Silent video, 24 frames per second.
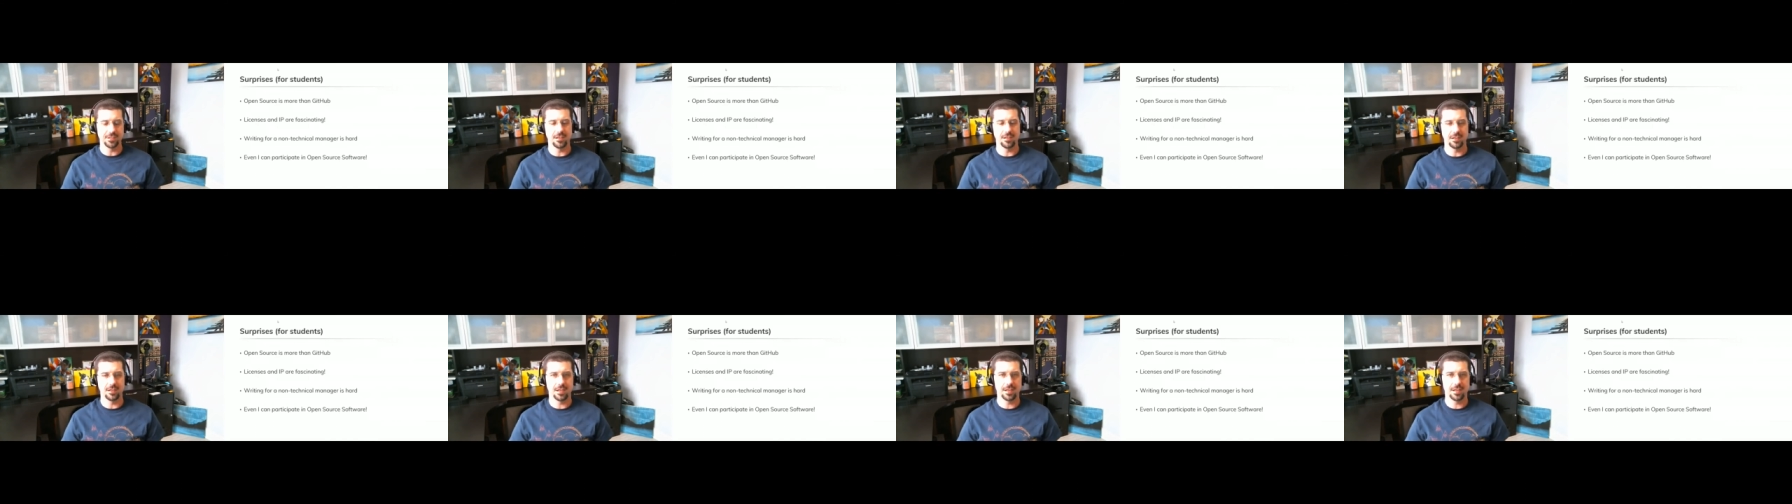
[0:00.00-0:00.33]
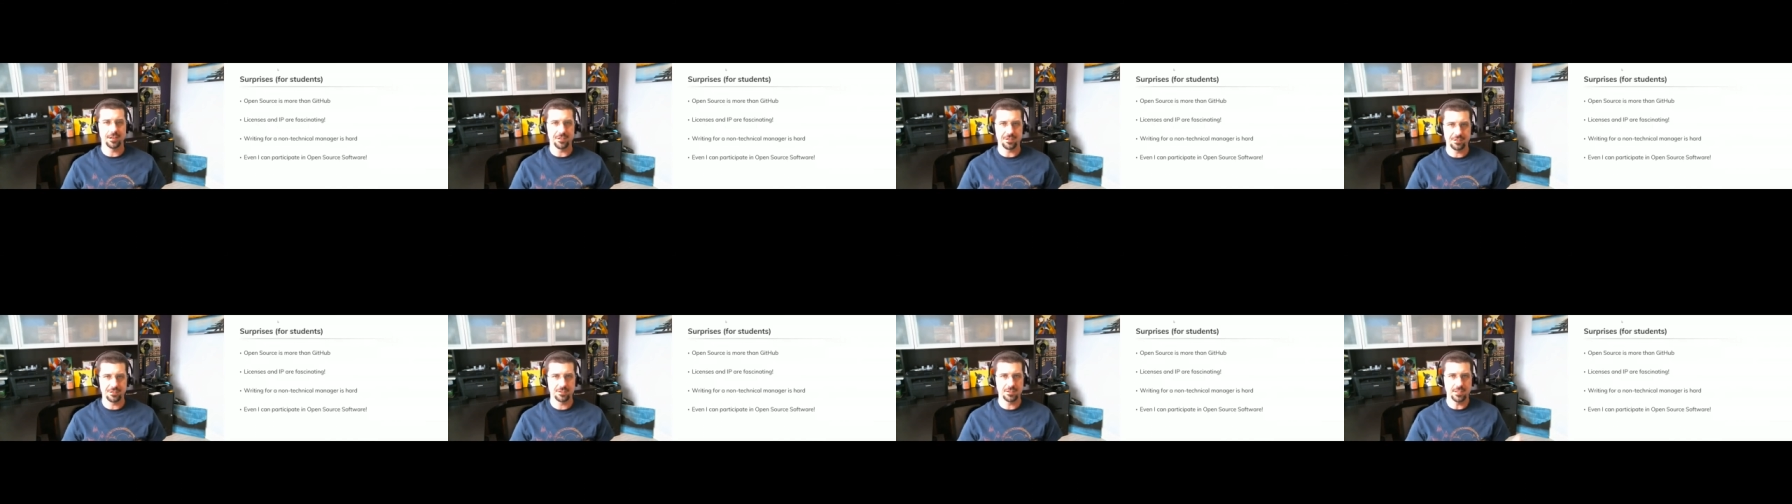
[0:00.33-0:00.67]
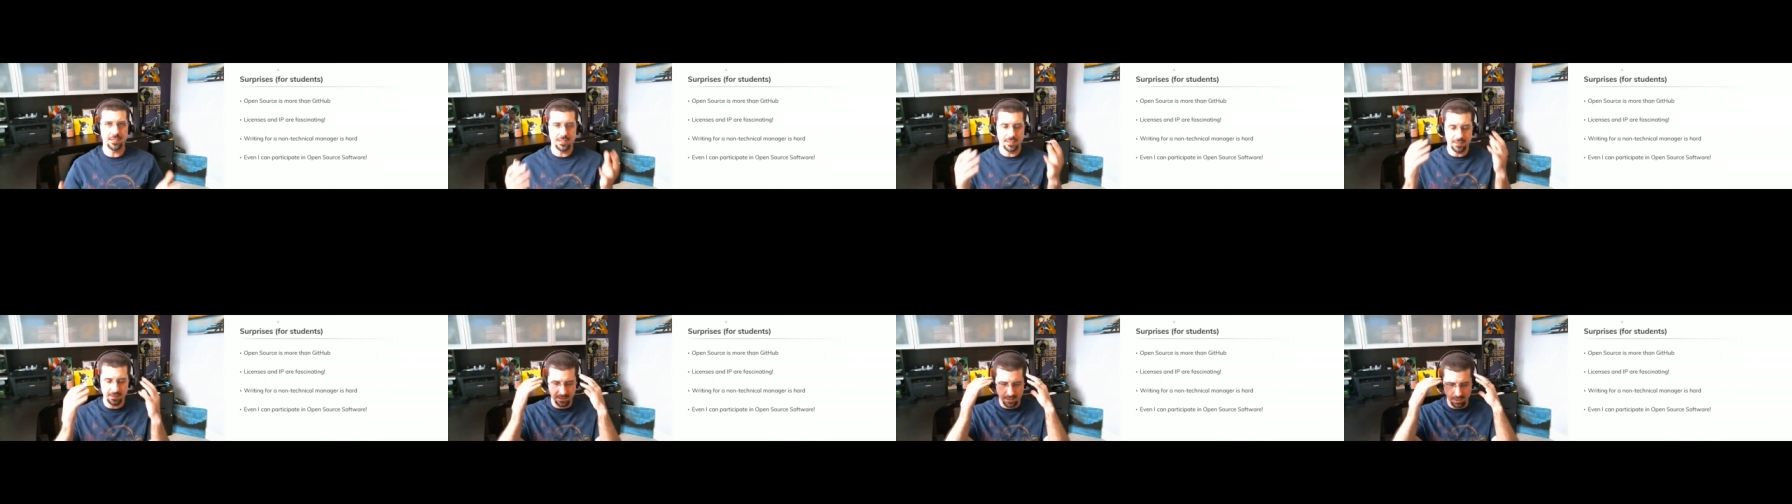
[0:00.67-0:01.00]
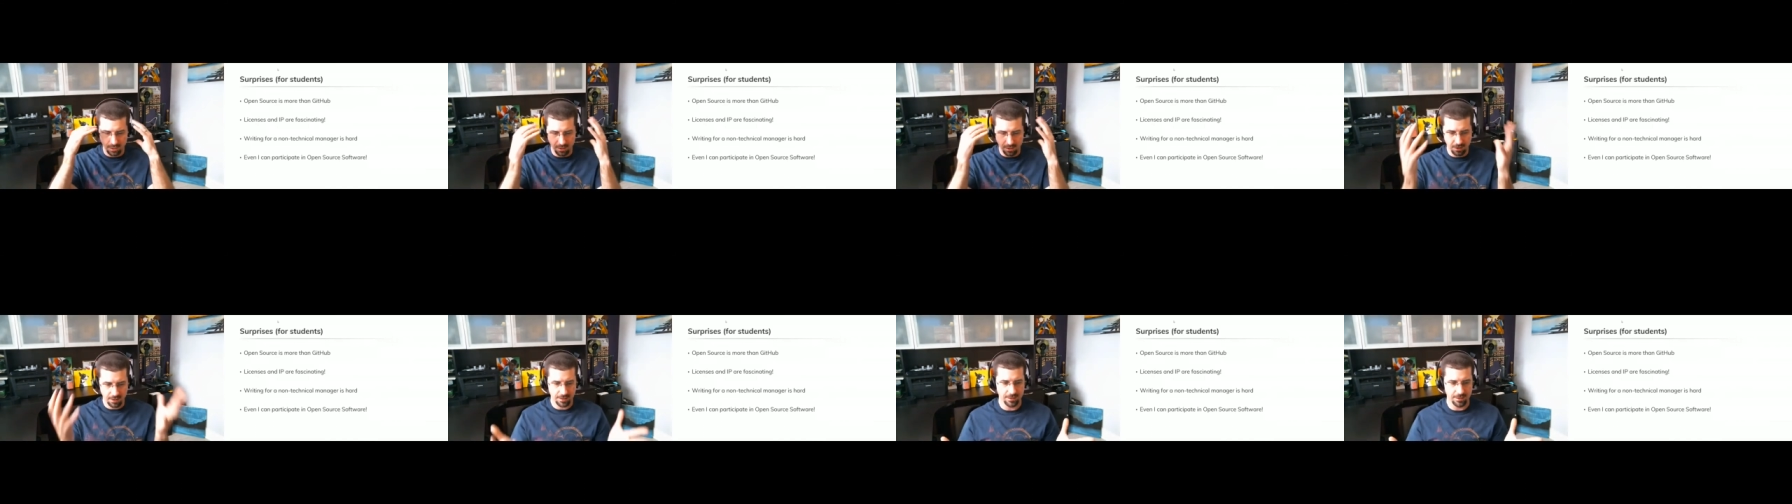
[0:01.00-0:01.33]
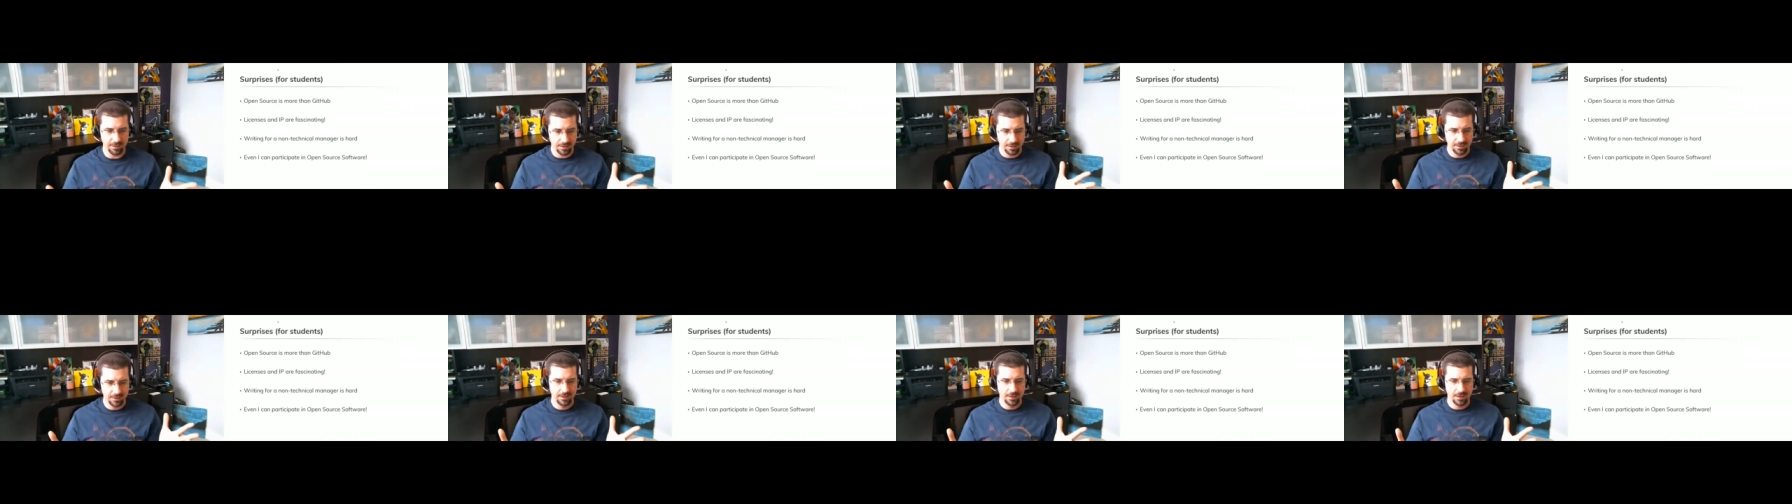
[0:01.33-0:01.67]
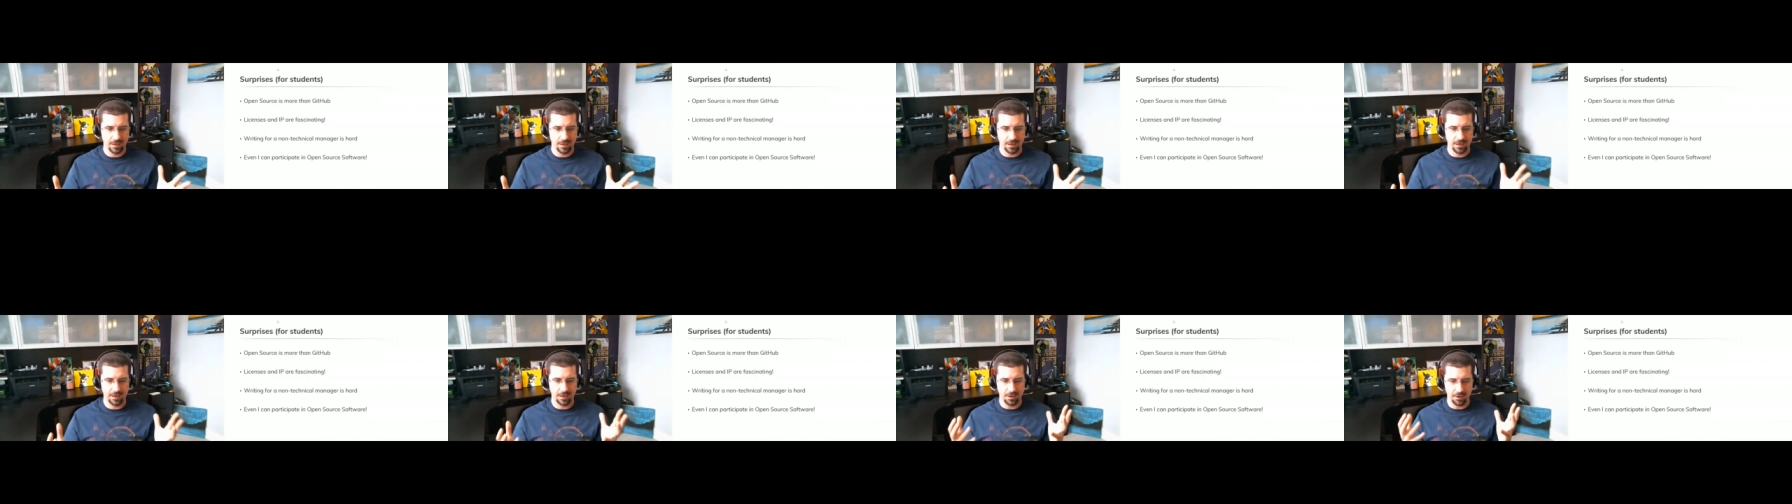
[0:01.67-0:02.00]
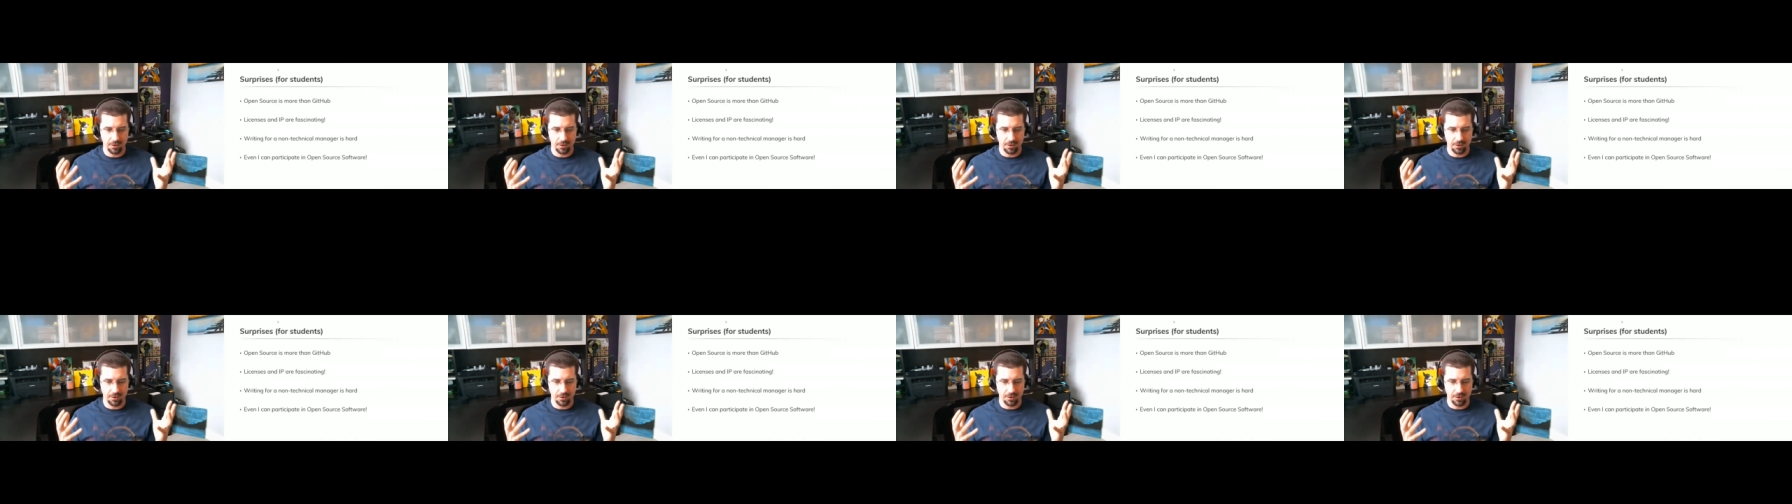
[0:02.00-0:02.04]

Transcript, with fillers: could kind of see it dawn uh,